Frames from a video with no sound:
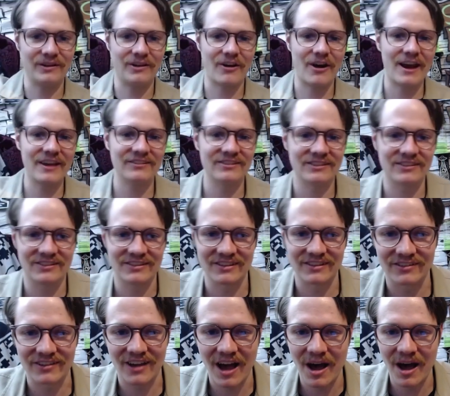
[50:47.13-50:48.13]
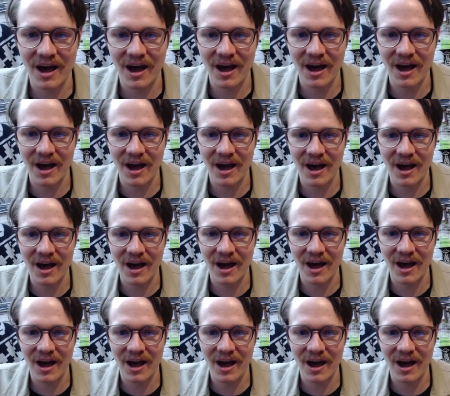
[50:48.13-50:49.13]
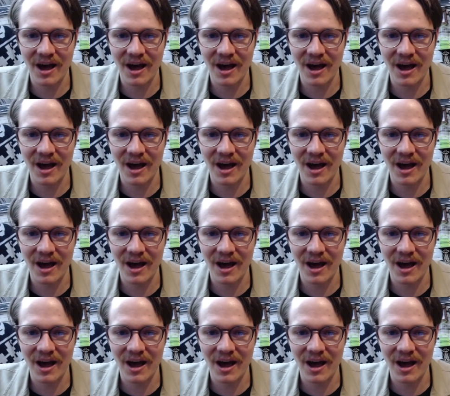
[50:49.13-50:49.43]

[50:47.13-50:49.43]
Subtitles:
their essences up into our world.